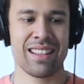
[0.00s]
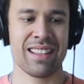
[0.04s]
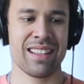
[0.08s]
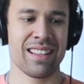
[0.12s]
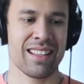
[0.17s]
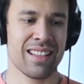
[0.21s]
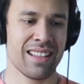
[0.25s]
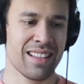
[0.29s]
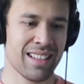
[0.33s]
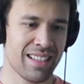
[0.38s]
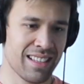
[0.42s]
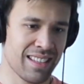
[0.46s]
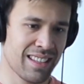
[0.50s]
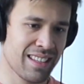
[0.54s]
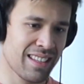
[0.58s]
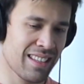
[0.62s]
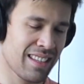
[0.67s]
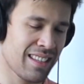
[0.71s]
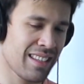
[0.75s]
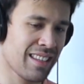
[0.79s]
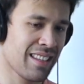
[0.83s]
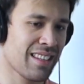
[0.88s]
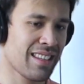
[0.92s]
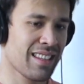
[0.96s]

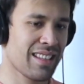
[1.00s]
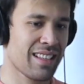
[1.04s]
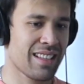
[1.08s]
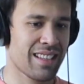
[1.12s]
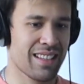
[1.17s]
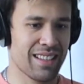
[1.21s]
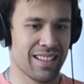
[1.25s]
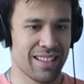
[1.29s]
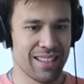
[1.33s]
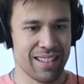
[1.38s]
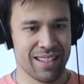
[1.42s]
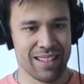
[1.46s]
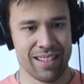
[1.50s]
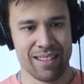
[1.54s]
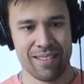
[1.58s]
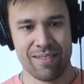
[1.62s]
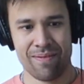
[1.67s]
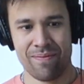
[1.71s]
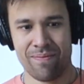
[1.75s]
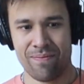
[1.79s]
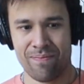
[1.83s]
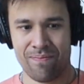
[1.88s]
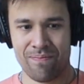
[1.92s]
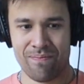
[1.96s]

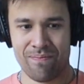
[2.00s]
(silent)